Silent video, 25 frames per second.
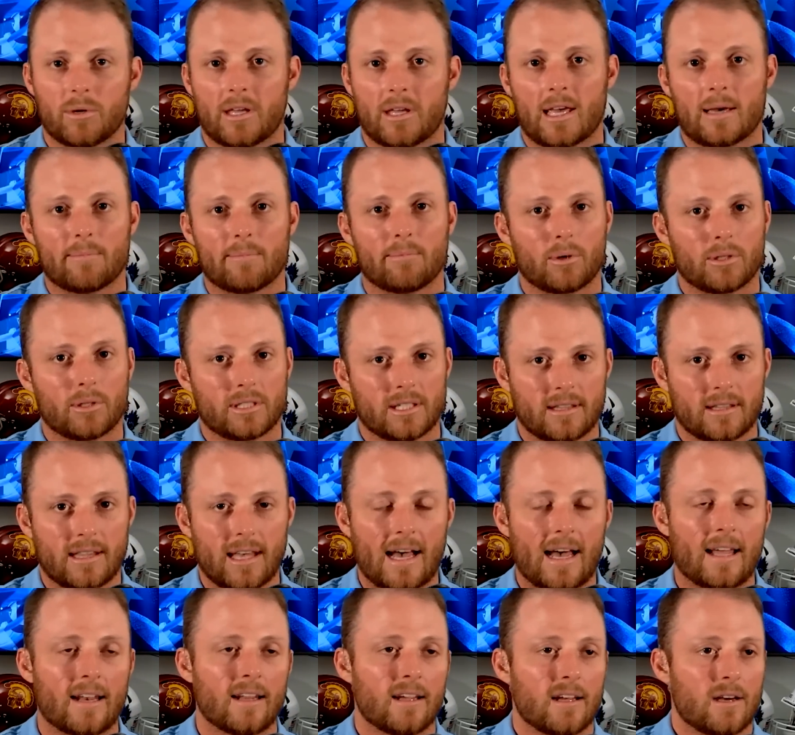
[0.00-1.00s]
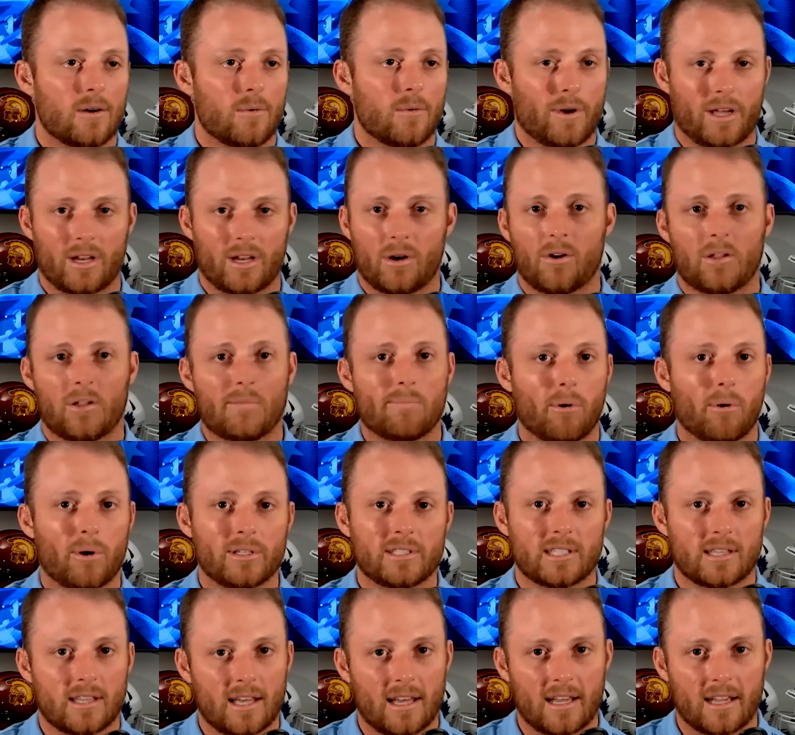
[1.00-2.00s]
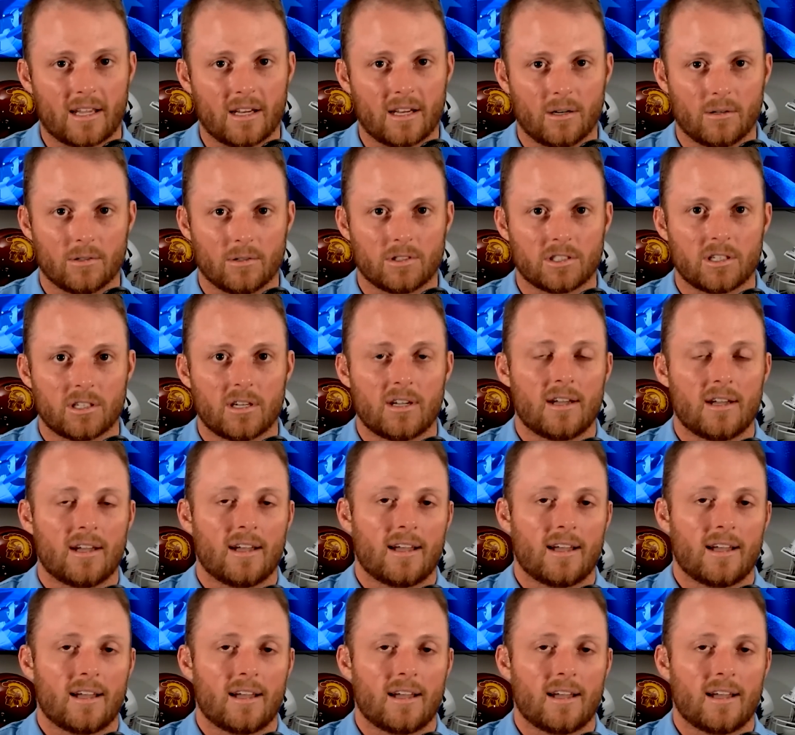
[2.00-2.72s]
We can't point to that. We can only point to the head coach.